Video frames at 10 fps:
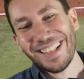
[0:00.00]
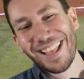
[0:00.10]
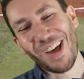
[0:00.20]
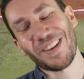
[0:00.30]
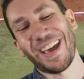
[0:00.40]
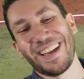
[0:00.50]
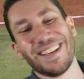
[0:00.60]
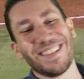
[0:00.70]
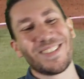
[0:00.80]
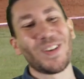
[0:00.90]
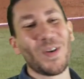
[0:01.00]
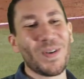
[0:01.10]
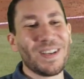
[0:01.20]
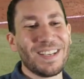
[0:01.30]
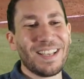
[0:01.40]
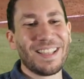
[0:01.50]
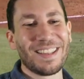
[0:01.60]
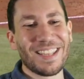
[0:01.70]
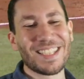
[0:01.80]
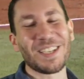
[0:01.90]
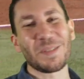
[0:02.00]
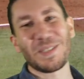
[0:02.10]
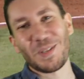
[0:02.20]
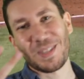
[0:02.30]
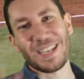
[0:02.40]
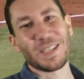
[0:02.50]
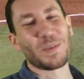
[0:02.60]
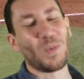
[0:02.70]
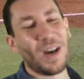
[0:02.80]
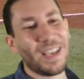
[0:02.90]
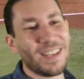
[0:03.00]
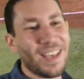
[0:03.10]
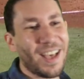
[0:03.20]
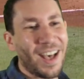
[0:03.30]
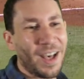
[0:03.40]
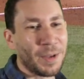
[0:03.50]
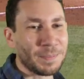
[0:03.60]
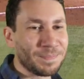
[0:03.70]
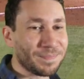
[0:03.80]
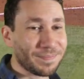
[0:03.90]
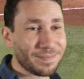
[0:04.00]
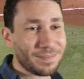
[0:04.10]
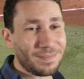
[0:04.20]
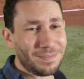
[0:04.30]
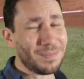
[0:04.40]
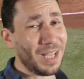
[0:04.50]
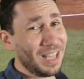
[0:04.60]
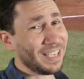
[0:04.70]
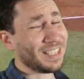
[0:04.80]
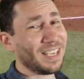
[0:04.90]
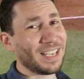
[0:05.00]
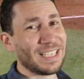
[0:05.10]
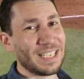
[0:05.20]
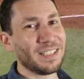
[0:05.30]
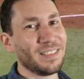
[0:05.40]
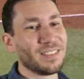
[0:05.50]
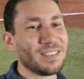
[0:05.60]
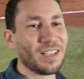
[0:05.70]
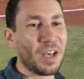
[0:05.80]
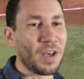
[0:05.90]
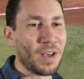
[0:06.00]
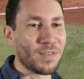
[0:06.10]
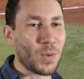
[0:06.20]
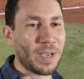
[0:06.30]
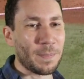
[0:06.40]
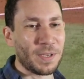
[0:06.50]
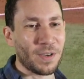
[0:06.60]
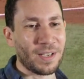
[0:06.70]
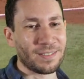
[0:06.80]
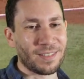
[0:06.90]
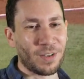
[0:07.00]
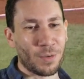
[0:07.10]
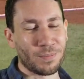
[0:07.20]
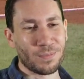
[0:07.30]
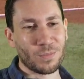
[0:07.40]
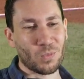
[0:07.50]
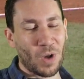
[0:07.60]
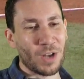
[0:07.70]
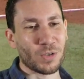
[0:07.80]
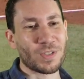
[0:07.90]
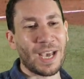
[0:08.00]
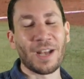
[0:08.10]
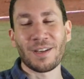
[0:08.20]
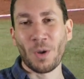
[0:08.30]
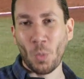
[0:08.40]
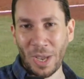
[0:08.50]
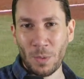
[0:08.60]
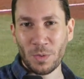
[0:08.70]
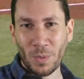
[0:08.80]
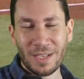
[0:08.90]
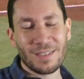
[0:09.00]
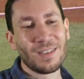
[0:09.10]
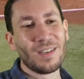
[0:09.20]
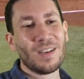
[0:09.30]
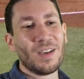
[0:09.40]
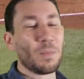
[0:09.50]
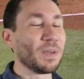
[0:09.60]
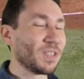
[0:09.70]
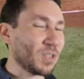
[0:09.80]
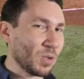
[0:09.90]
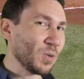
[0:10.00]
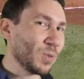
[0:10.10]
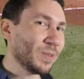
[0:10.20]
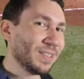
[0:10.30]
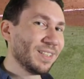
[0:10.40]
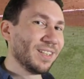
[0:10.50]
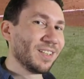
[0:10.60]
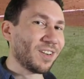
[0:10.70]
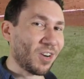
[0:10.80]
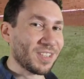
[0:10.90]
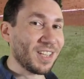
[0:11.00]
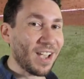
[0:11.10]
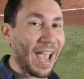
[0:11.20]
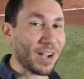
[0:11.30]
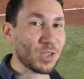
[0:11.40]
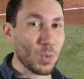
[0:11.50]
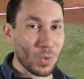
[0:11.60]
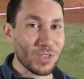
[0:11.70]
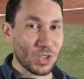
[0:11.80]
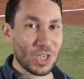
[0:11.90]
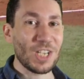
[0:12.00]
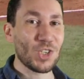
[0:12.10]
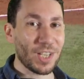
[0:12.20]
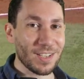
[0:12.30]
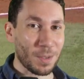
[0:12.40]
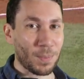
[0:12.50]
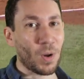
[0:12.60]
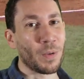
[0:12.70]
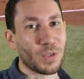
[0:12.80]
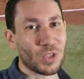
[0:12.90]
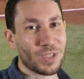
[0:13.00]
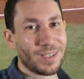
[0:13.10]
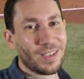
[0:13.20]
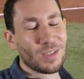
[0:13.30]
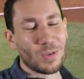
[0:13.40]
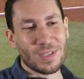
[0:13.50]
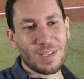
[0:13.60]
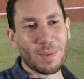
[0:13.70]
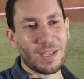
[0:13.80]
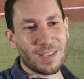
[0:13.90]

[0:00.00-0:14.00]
Okay, so this tells me two things. One, I like the idea of going up here, and you know, Rogers got away with one. But two, Garcia actually was changing his approach. So this is something I talk